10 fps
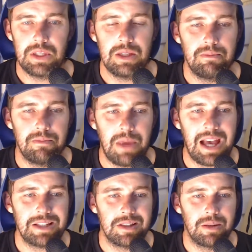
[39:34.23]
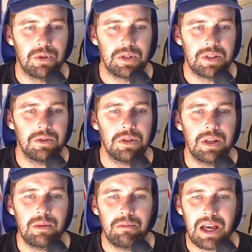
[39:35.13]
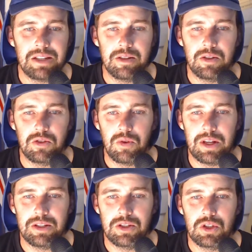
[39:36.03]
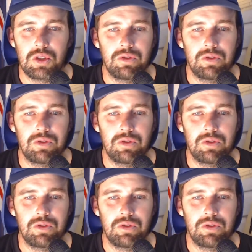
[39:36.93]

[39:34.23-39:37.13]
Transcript: ambassador. Brazilian ambassador threatens